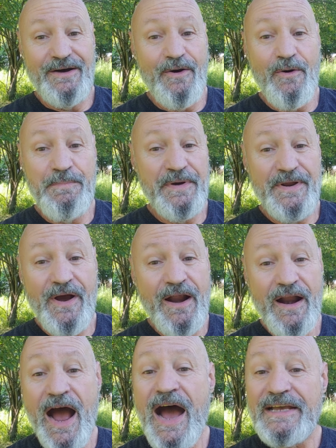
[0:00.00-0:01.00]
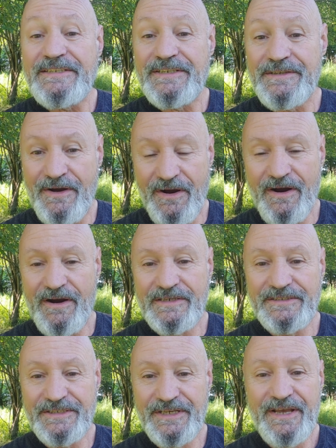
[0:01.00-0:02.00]
Open our eyes and our
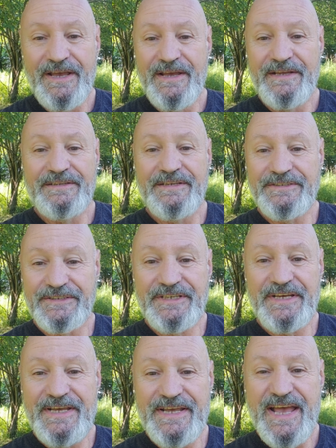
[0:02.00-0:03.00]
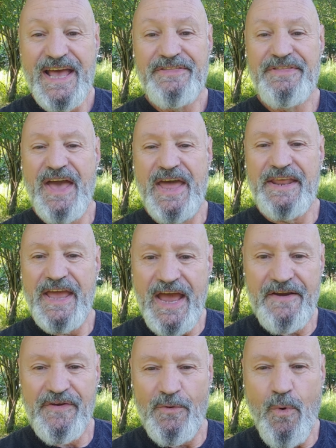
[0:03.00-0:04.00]
hearts to see that
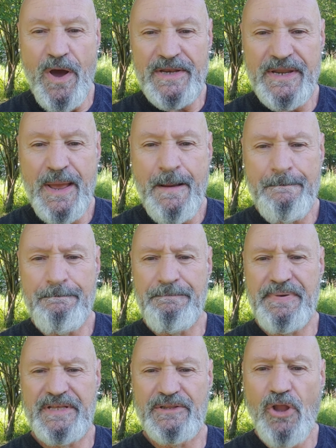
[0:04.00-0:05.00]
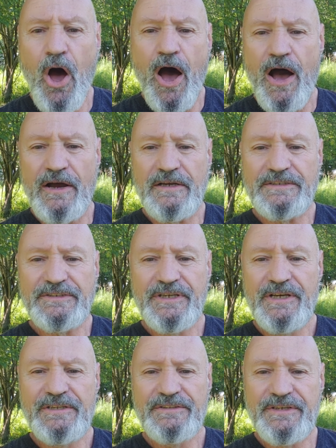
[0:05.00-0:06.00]
everyone belongs
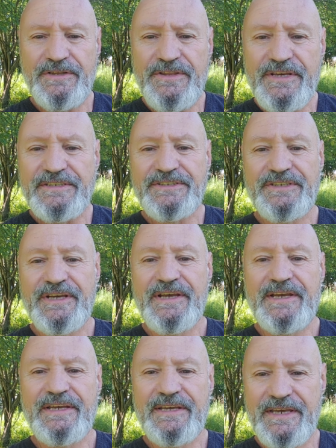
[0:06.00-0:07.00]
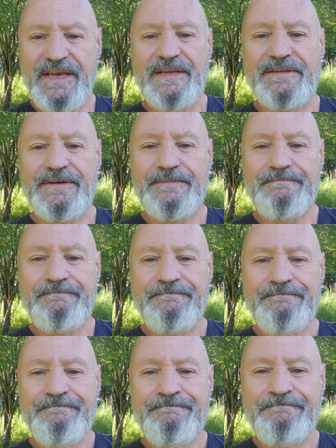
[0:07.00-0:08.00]
to this kingdom.
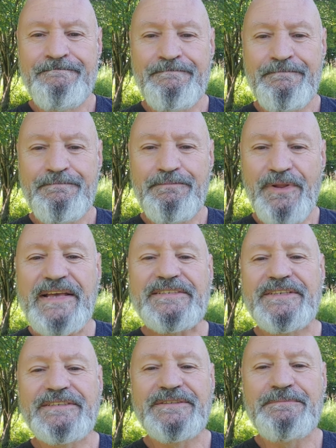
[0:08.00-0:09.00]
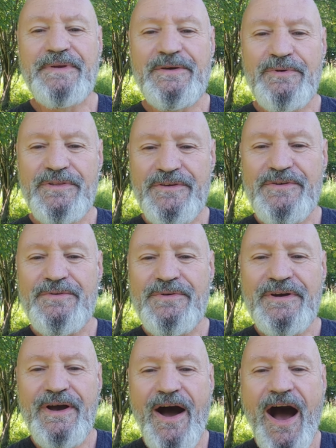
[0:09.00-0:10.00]
Blessings be with you
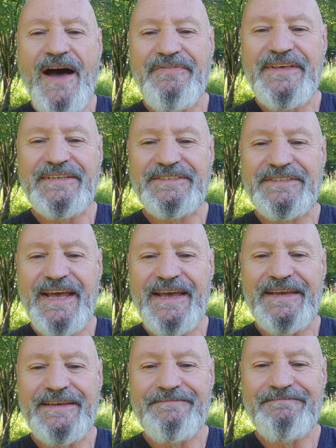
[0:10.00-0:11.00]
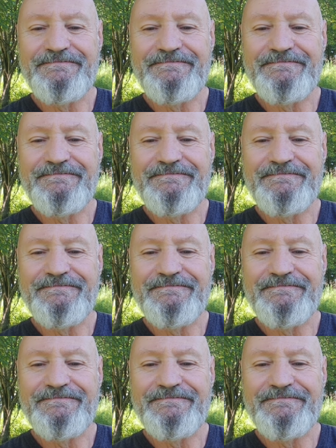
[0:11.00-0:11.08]
on this day.